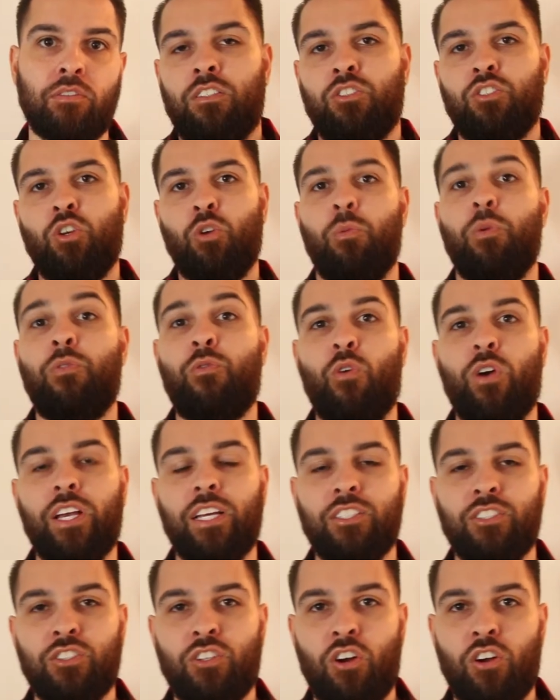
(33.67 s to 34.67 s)
So before I
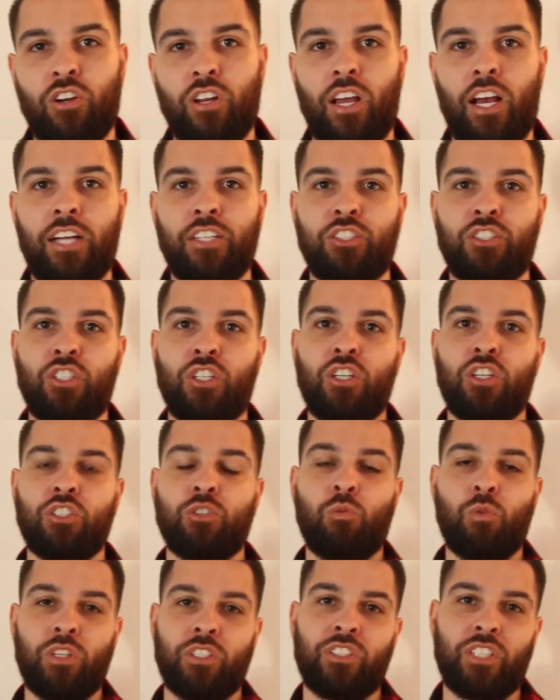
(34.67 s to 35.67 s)
get started, I
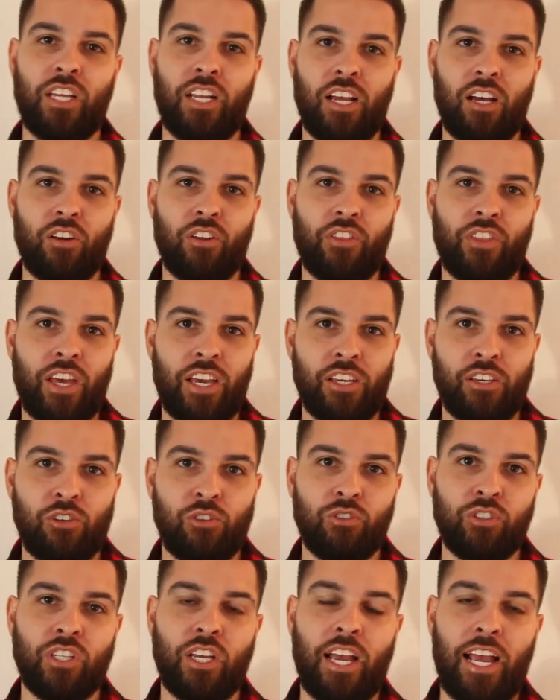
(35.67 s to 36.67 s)
just want to send out a thank
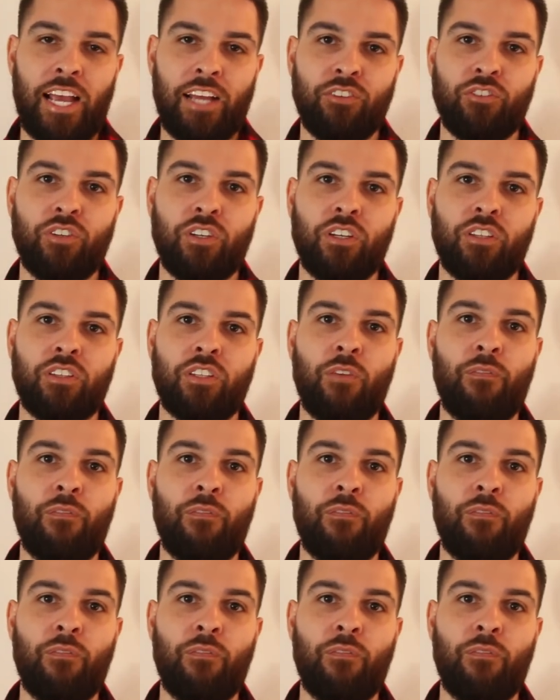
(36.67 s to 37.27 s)
you to Andrea,